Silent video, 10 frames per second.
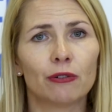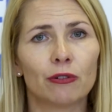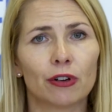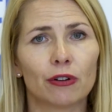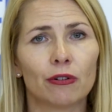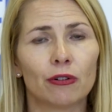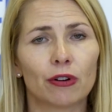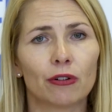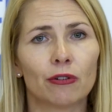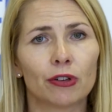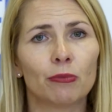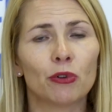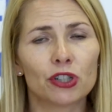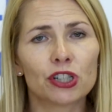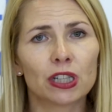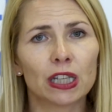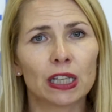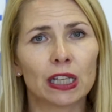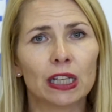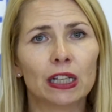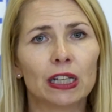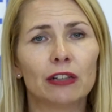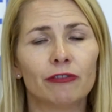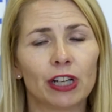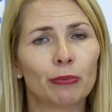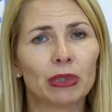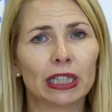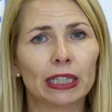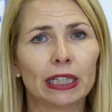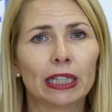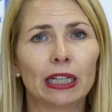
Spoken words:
or emotionally and verbally.